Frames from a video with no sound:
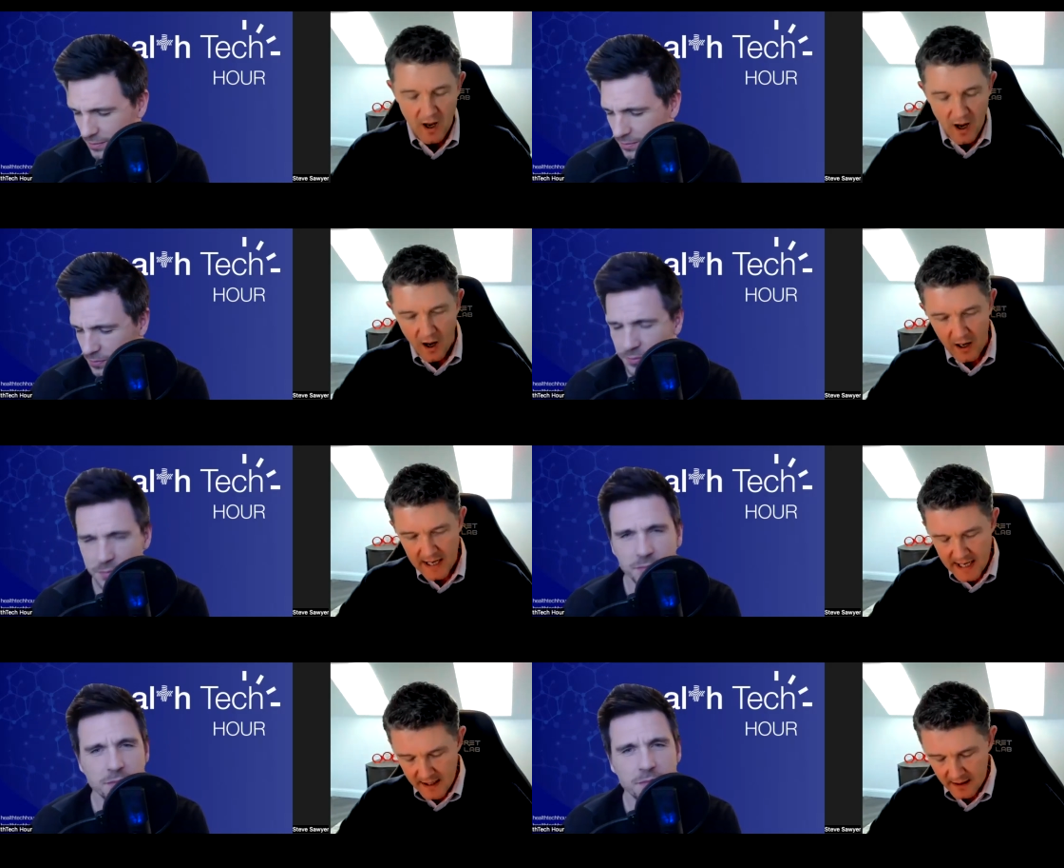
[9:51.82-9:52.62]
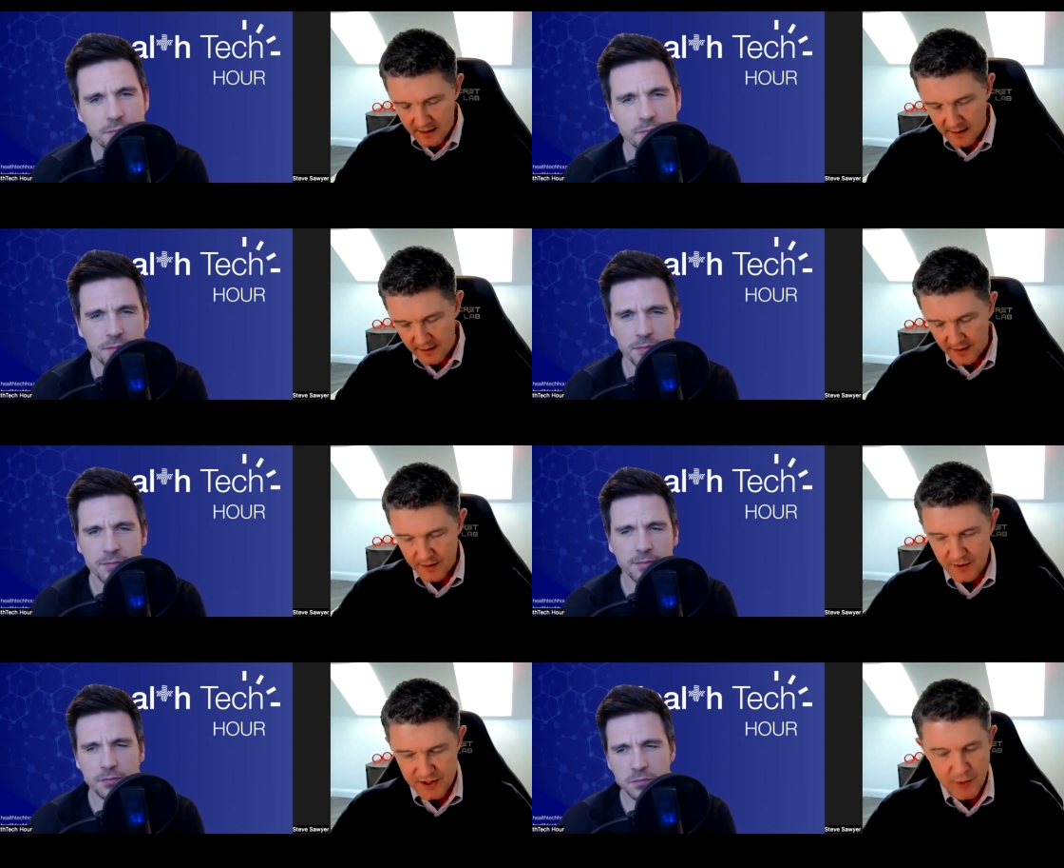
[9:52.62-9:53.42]
Speaker 1: I
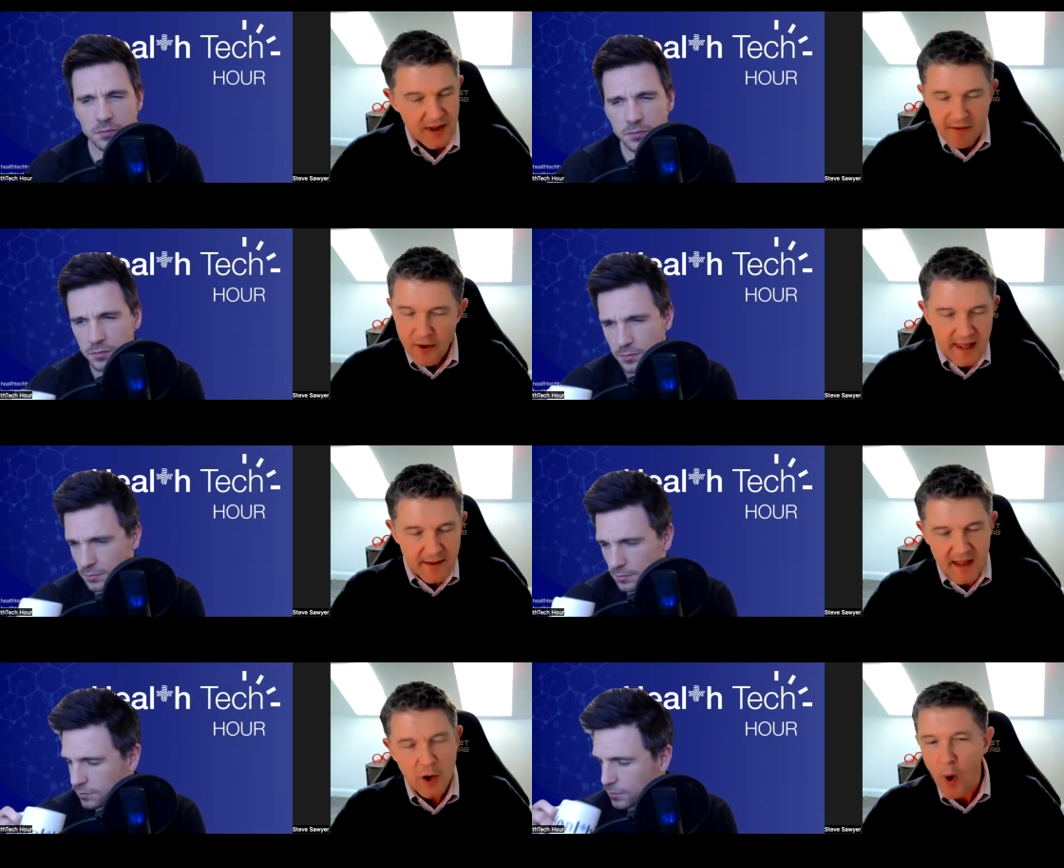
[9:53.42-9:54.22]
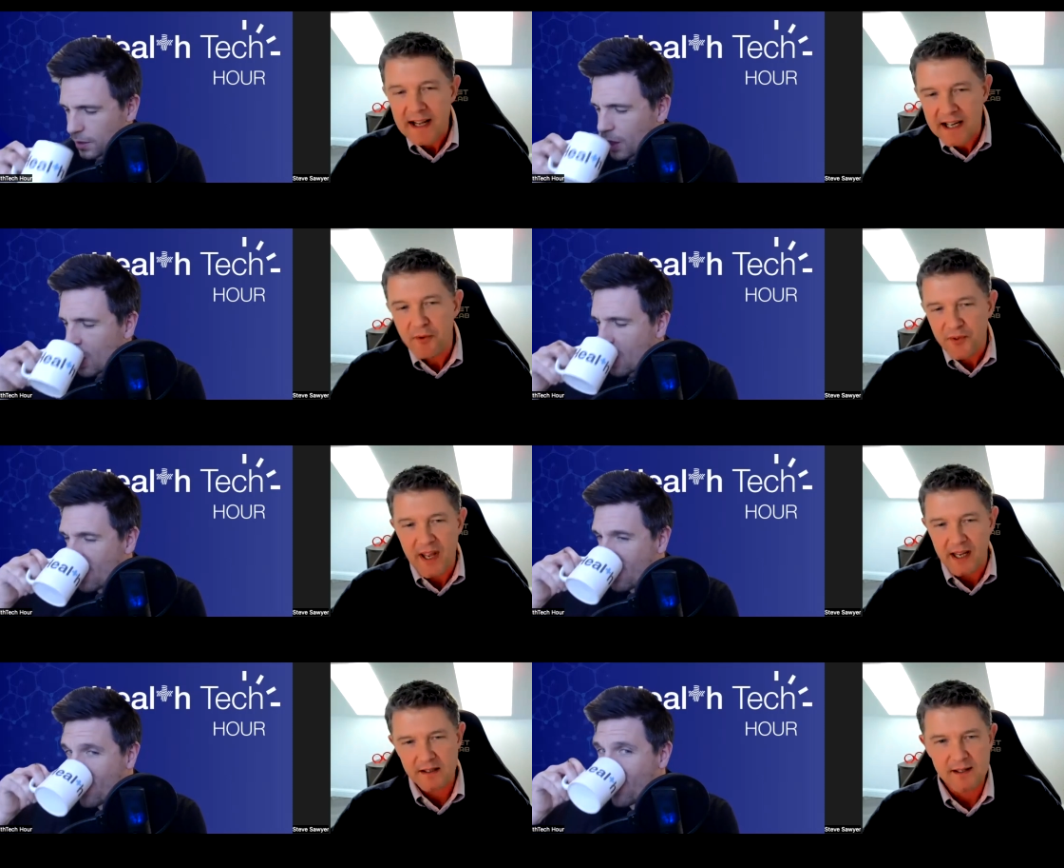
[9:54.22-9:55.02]
so they're, very, they're they're quite different
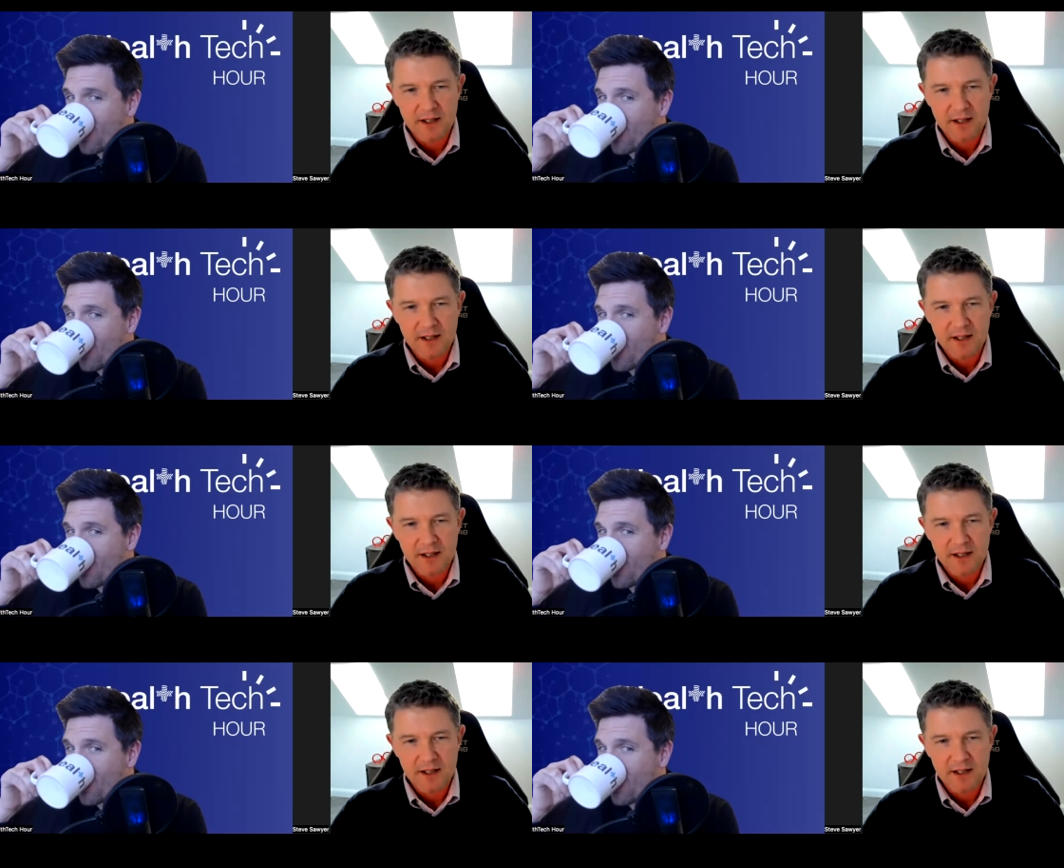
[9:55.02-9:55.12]
things.